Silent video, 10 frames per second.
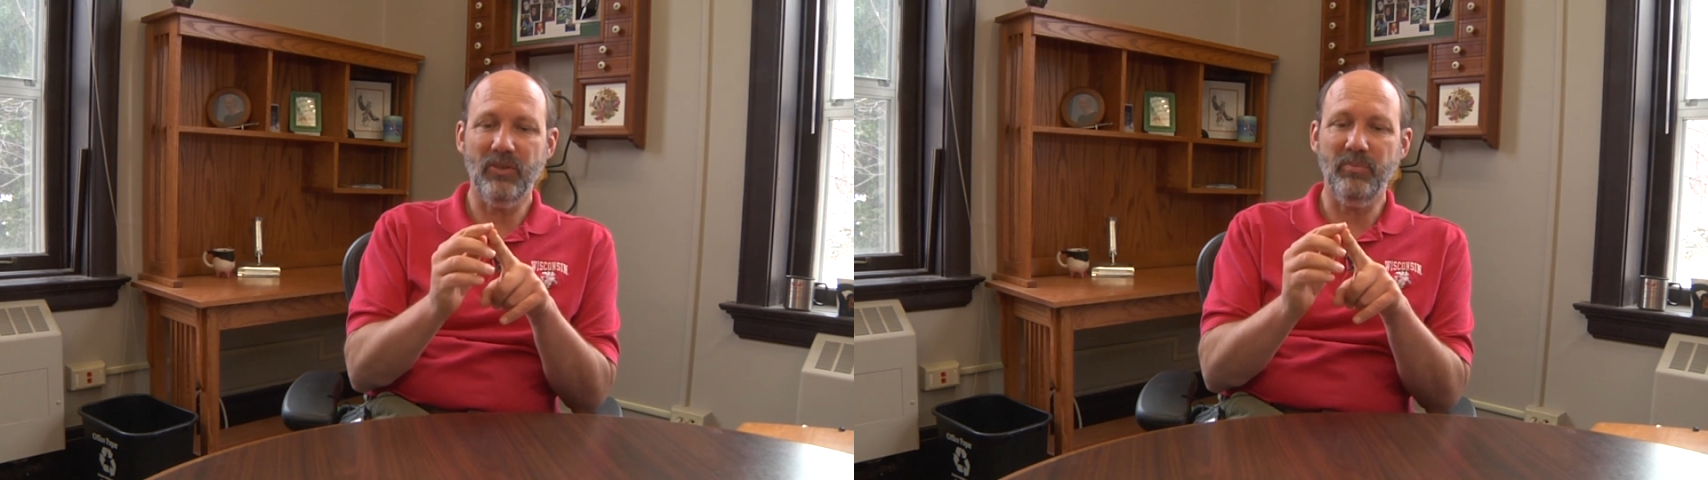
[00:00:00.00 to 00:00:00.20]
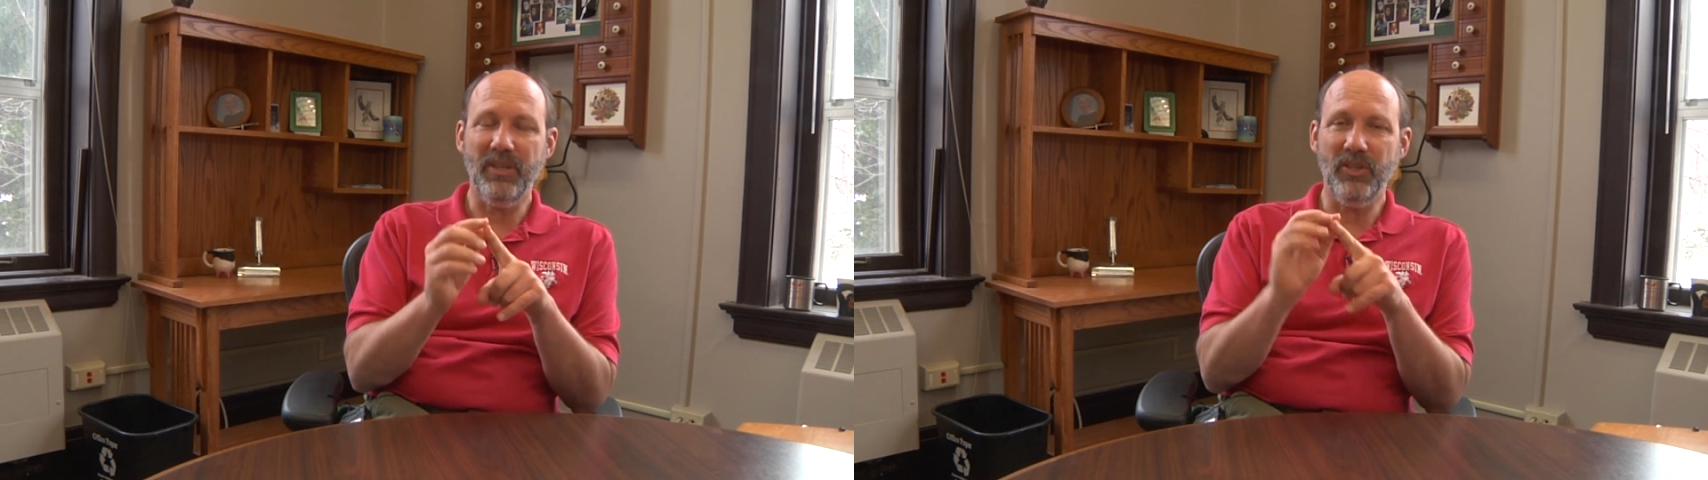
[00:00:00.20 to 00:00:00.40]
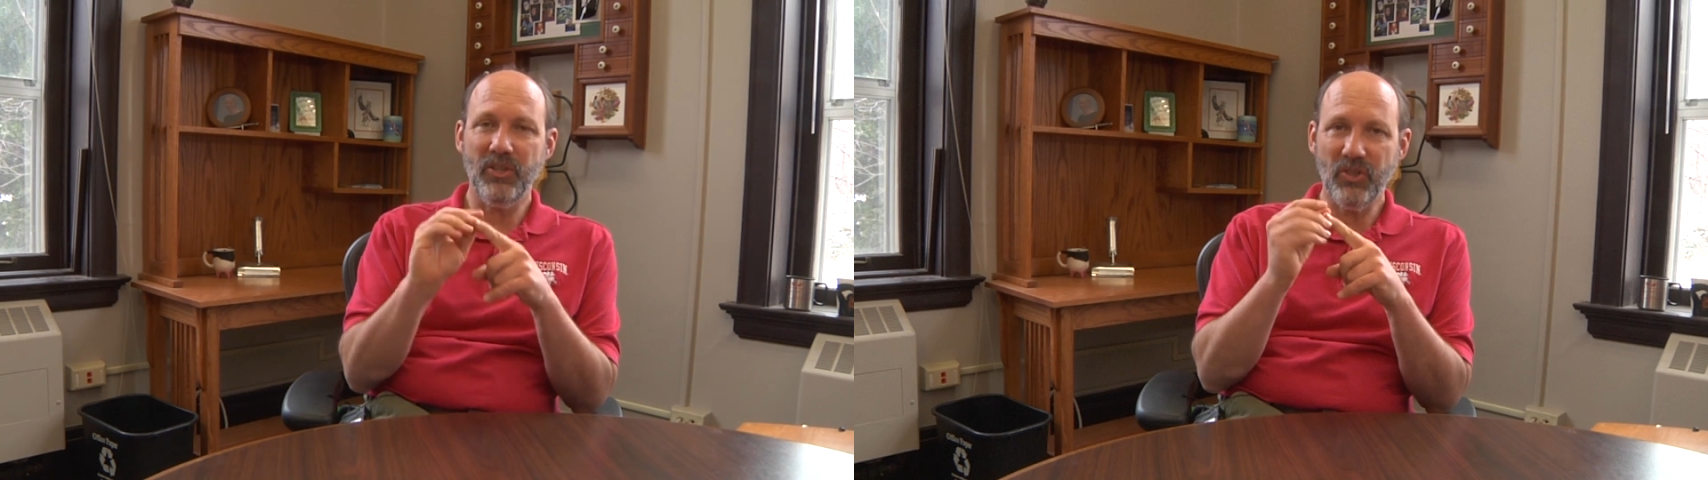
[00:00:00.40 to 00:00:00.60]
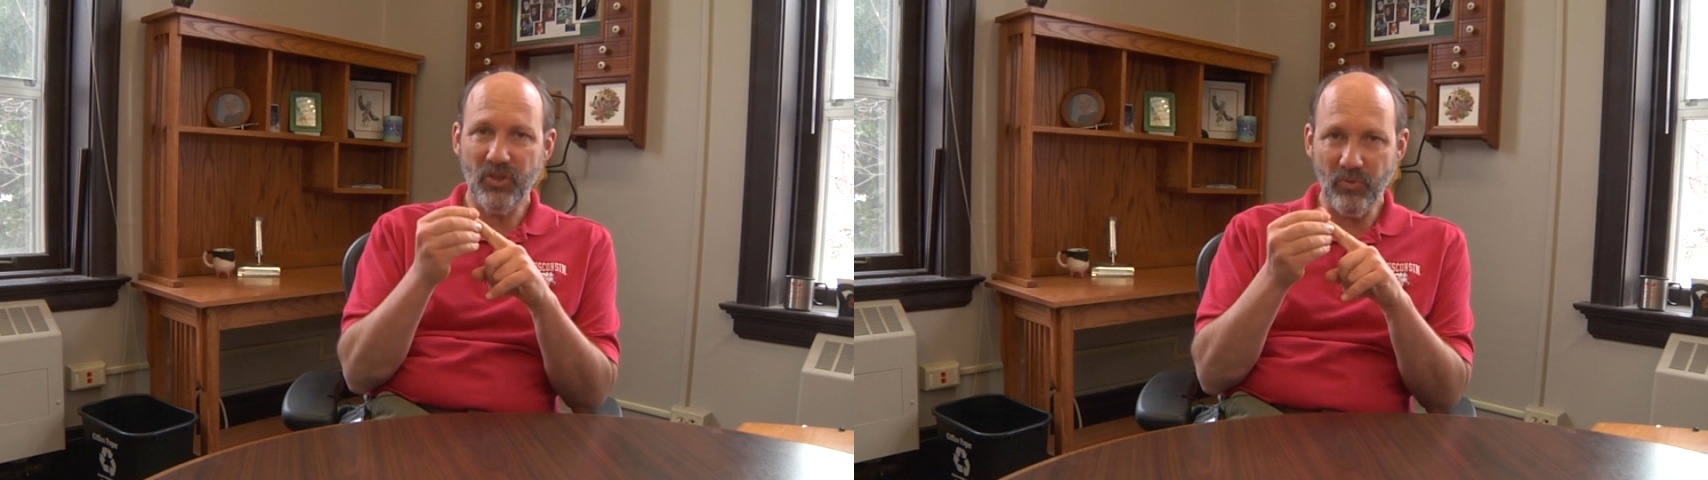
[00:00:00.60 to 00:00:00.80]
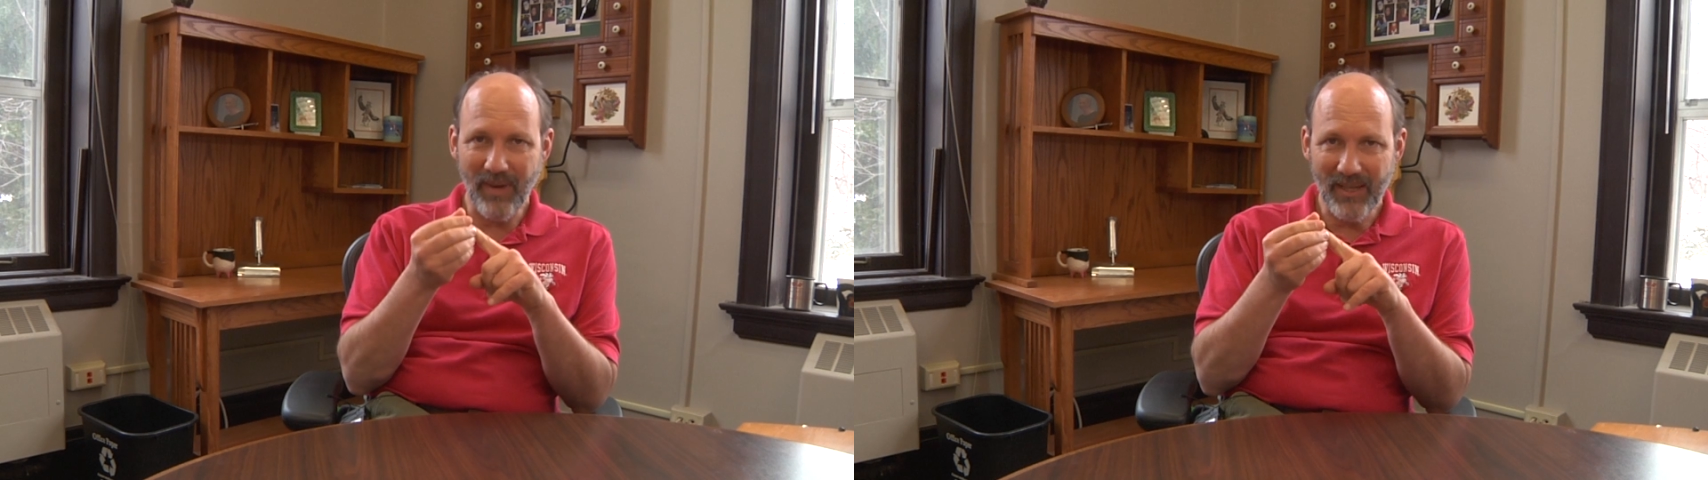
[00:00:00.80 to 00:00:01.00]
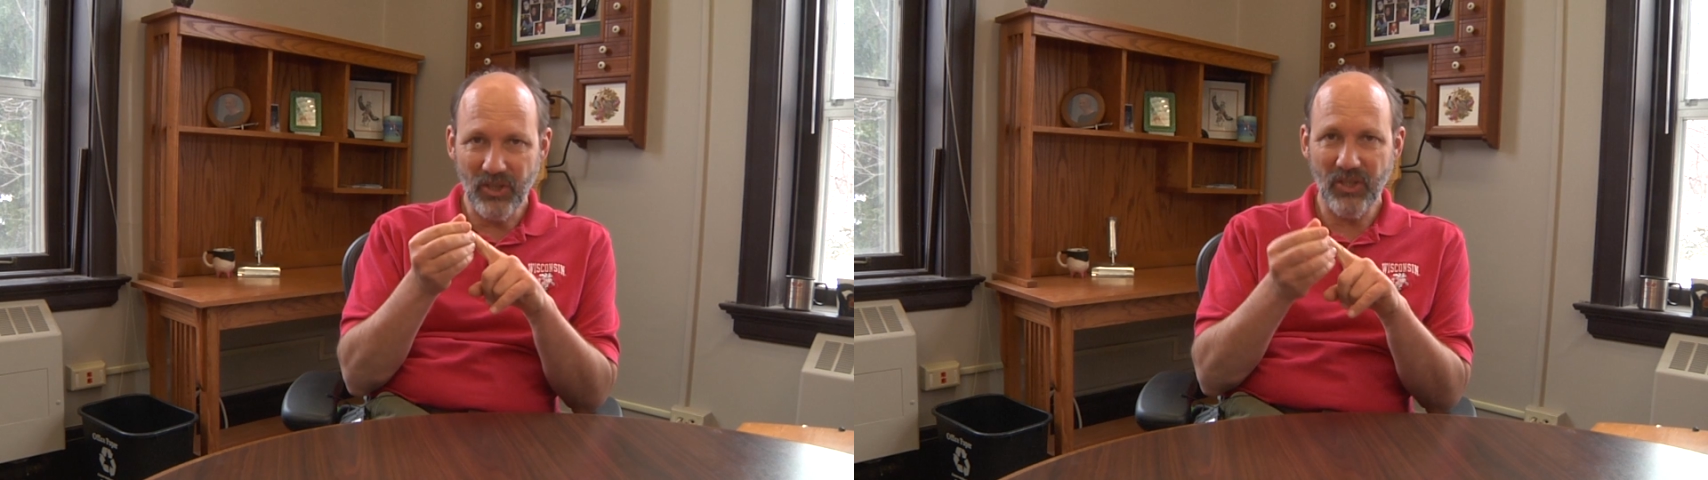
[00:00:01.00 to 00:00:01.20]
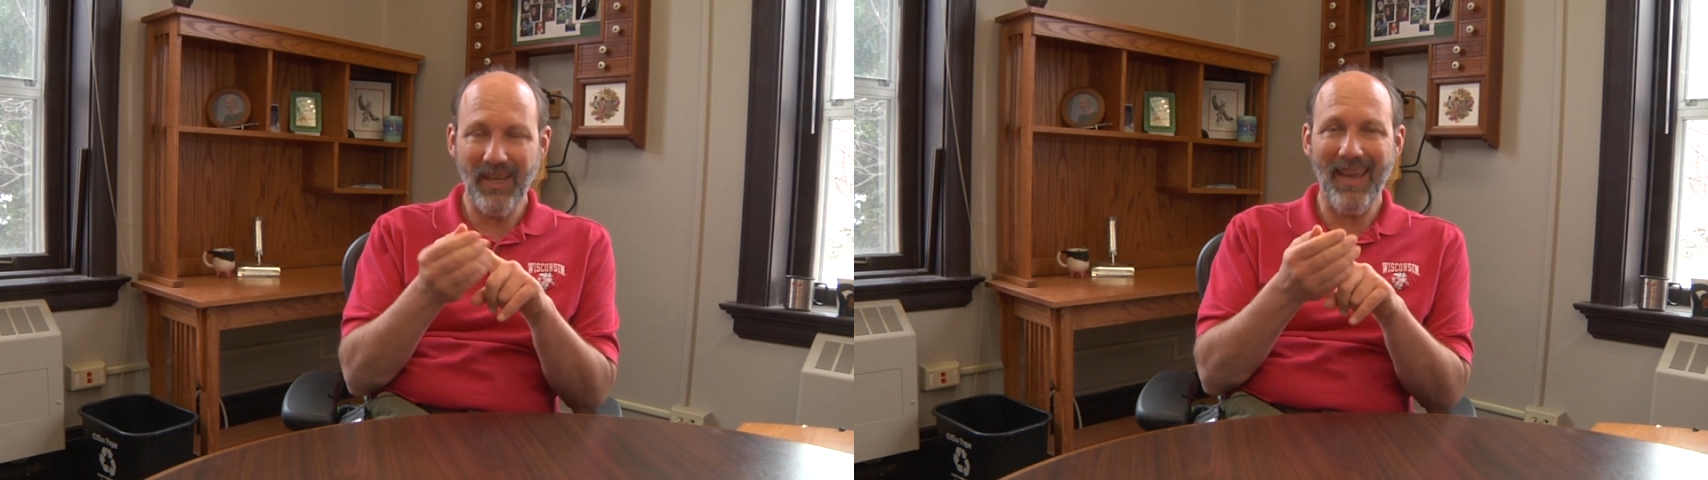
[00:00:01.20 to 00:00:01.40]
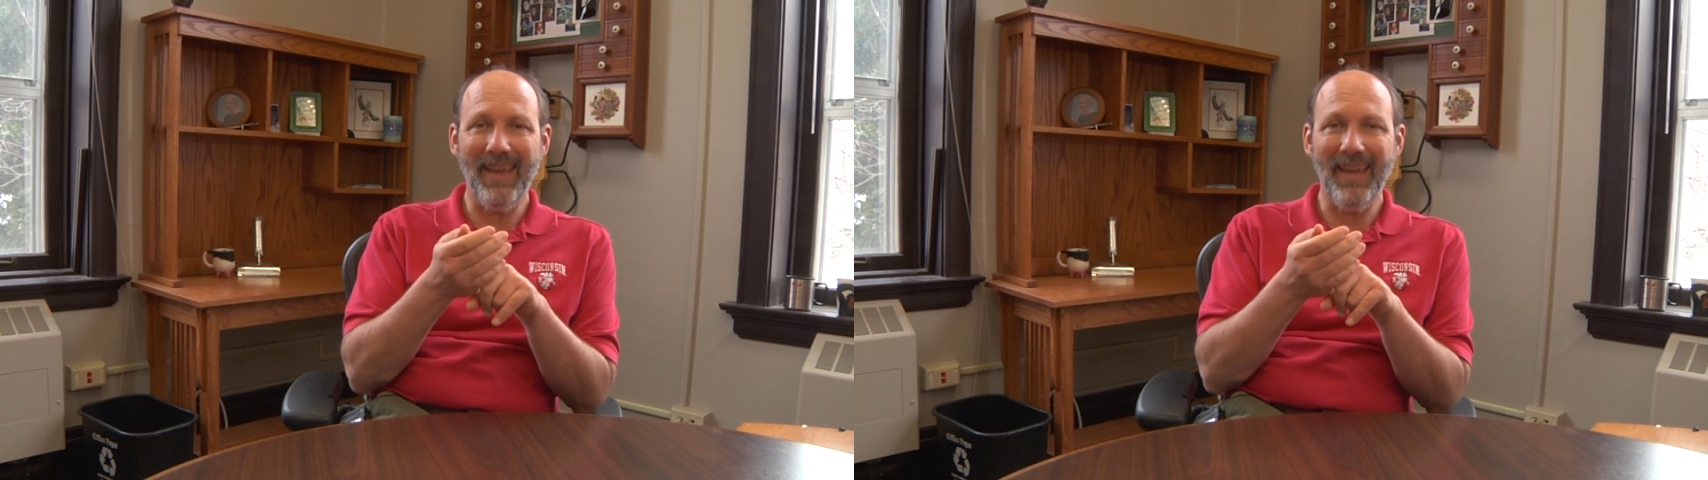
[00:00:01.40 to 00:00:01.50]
to be stretched